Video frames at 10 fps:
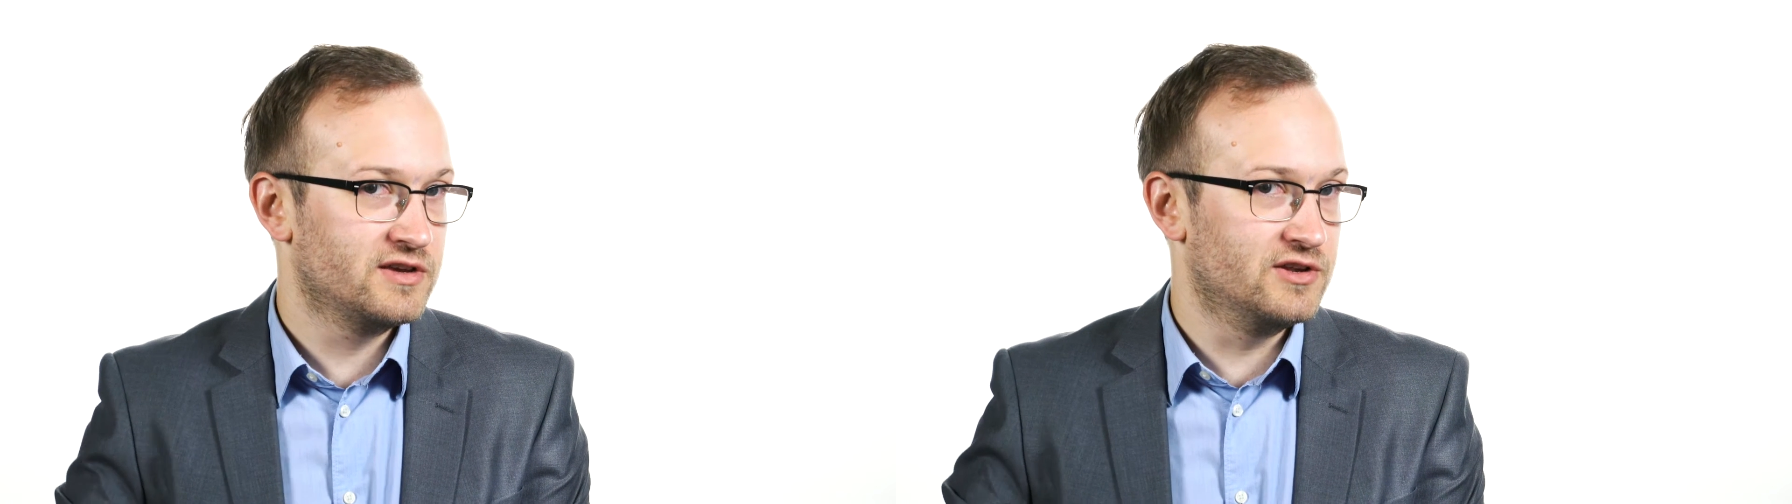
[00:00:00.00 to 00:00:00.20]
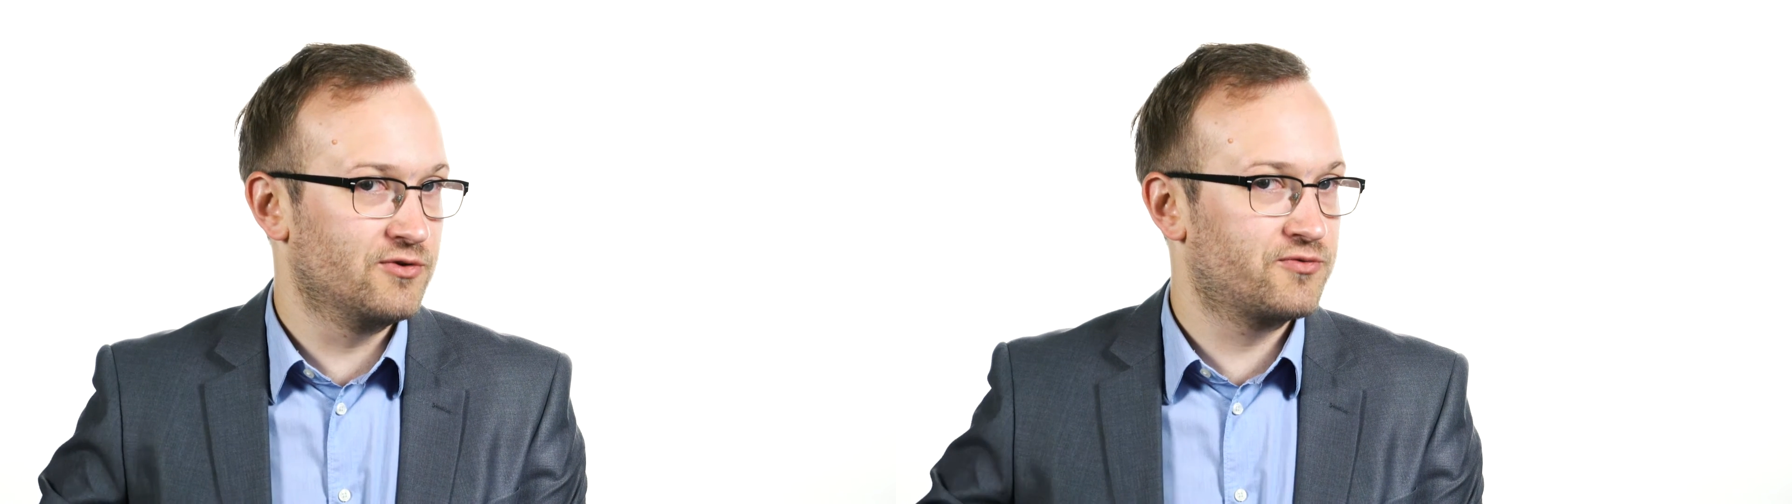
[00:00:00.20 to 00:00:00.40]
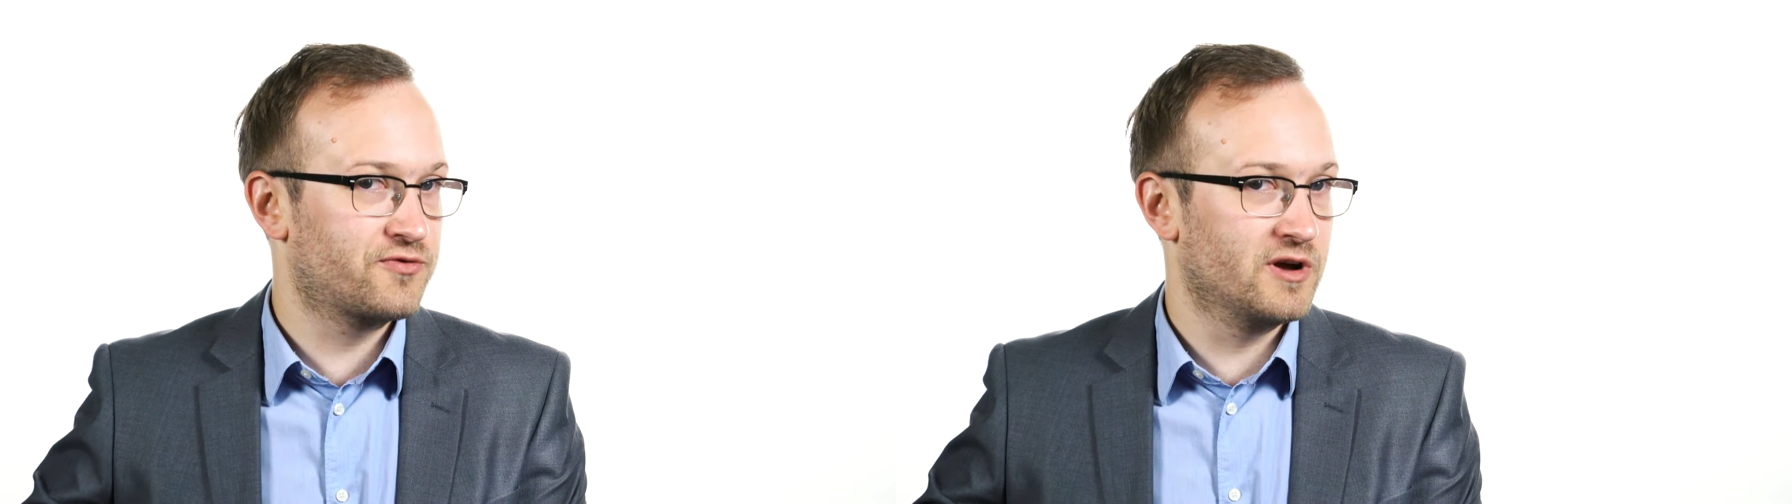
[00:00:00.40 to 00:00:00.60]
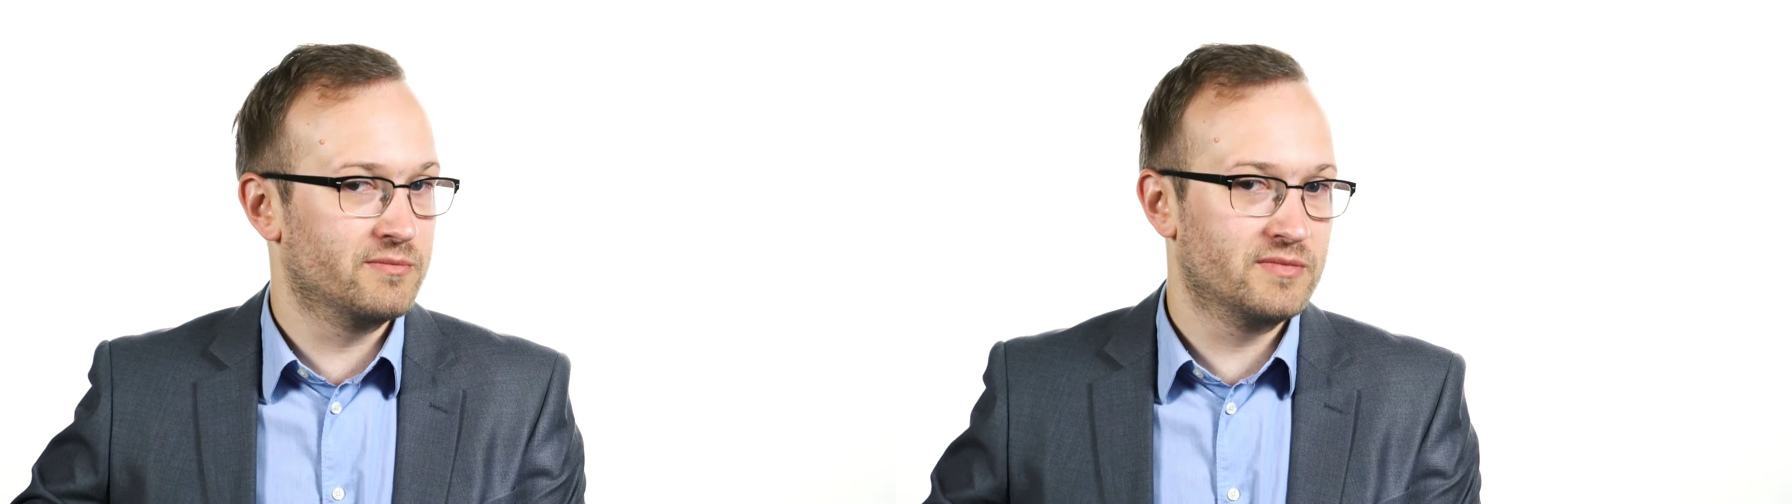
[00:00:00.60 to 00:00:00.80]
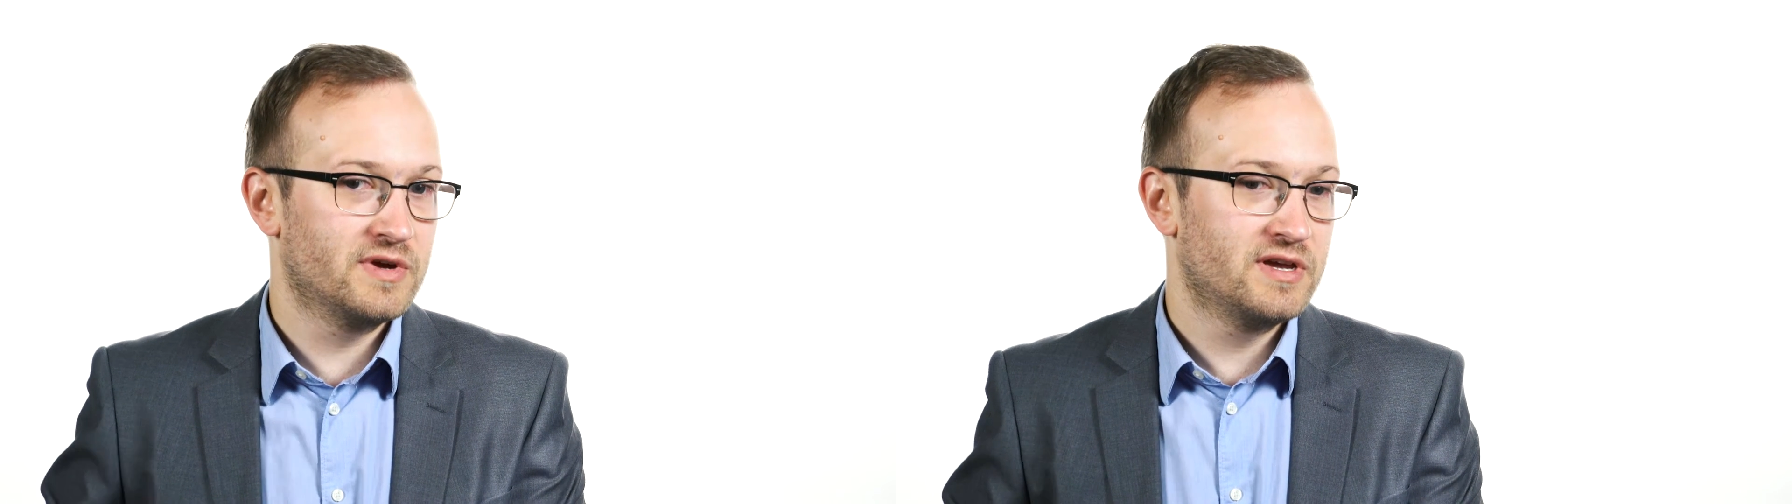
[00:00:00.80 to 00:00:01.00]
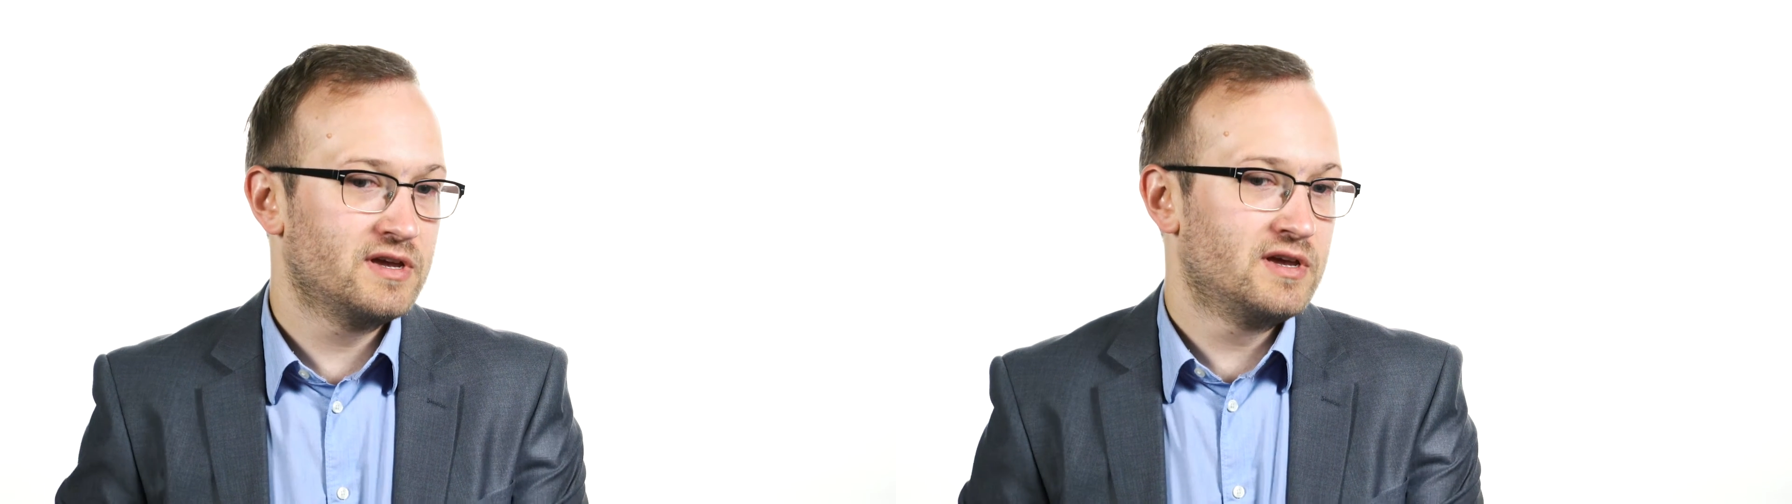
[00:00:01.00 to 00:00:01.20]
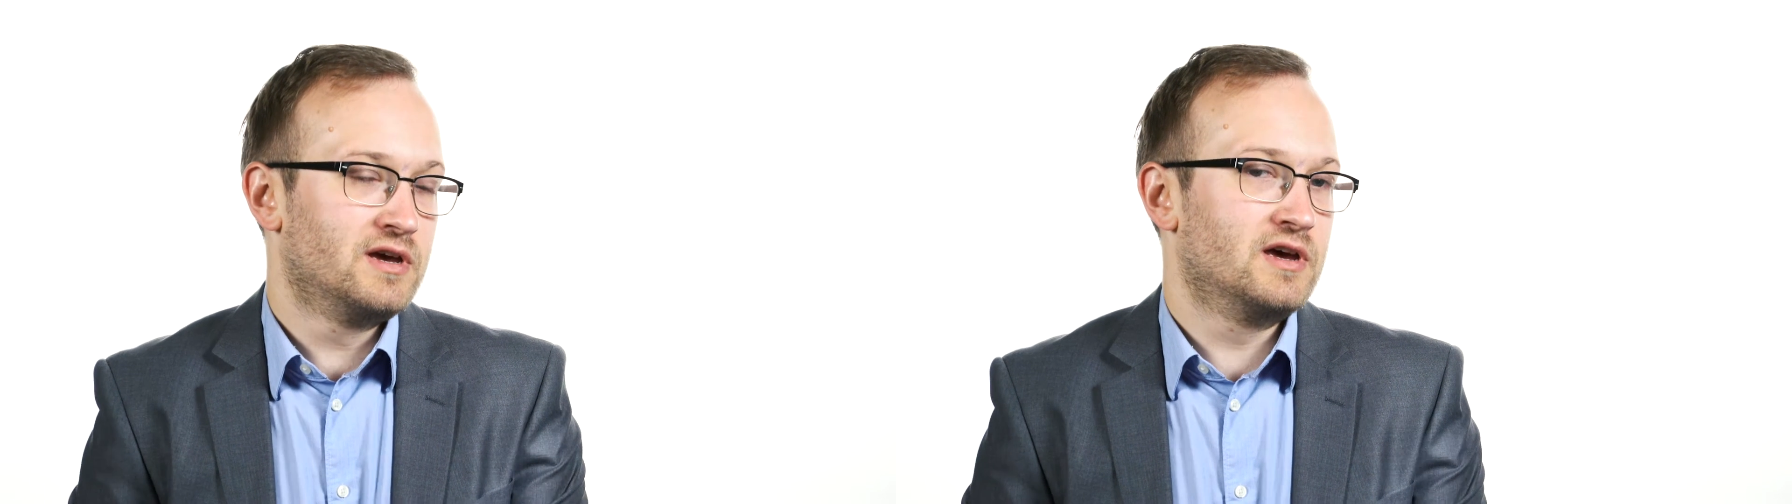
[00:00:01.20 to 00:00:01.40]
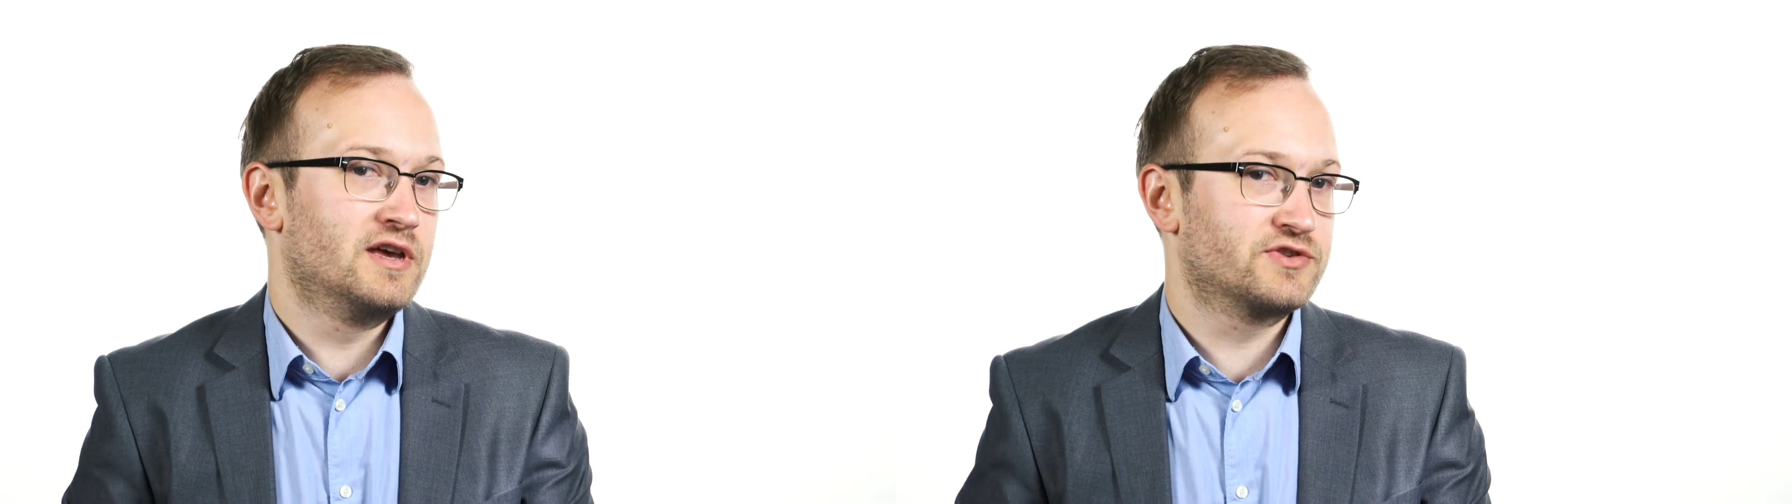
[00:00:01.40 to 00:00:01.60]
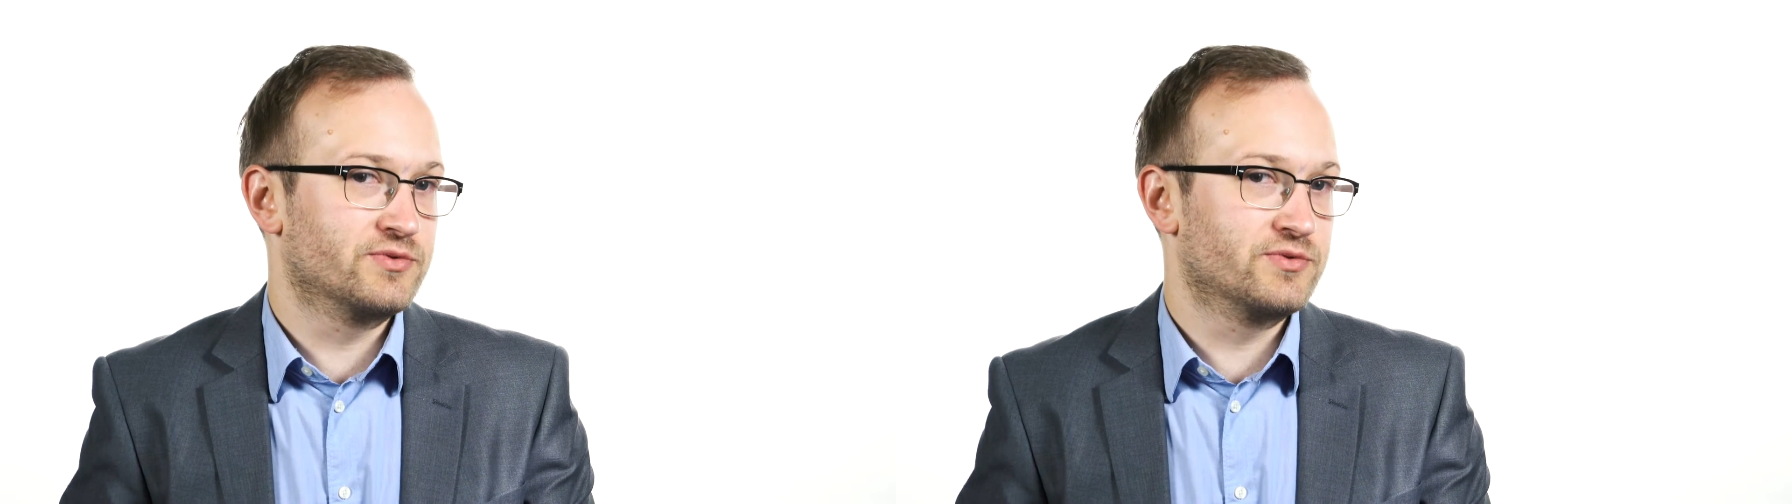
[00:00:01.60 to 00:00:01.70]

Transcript: you know, from a